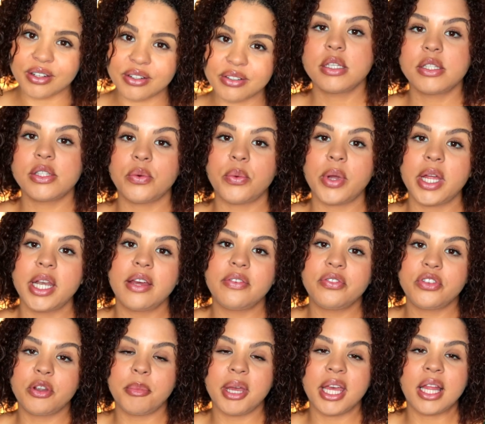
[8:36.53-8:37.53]
So right
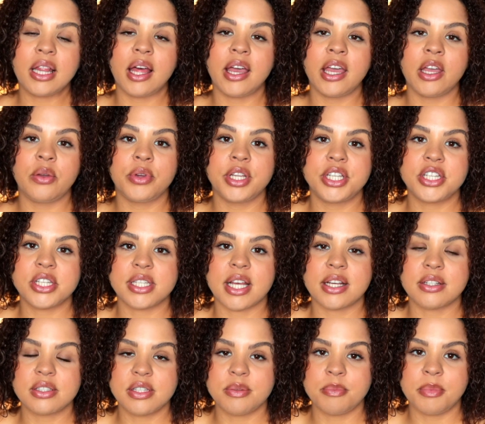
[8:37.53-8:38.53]
after my client reaches
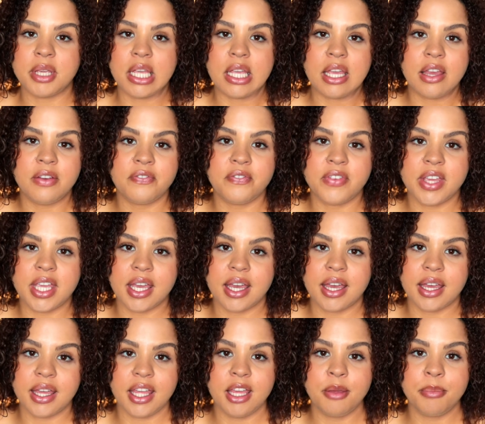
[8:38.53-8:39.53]
out to me
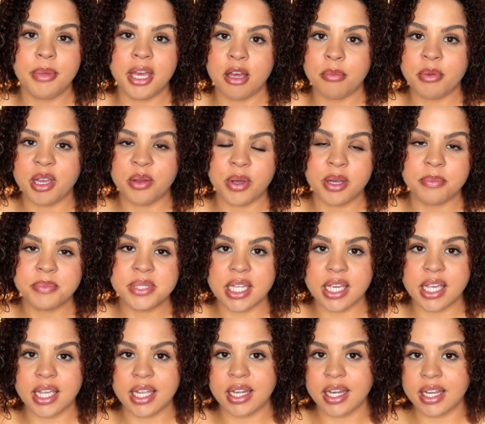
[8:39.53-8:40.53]
via email, my
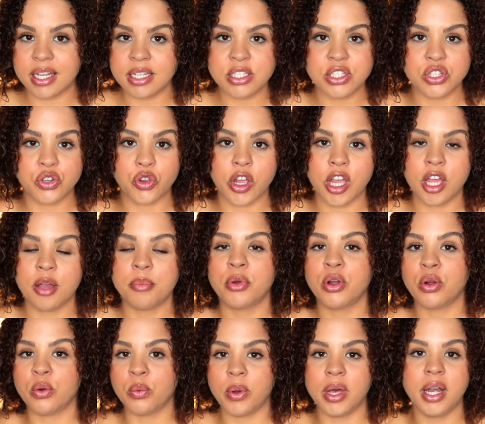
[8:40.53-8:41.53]
website, Instagram,
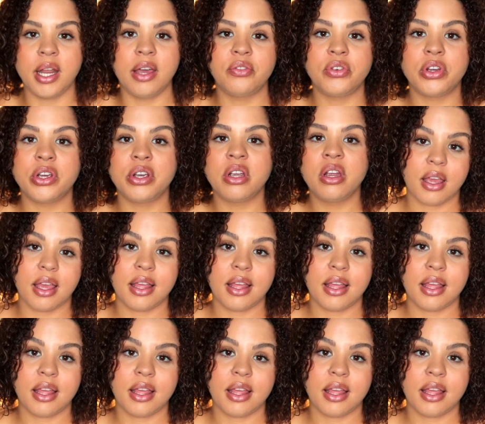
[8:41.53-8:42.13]
or whatever,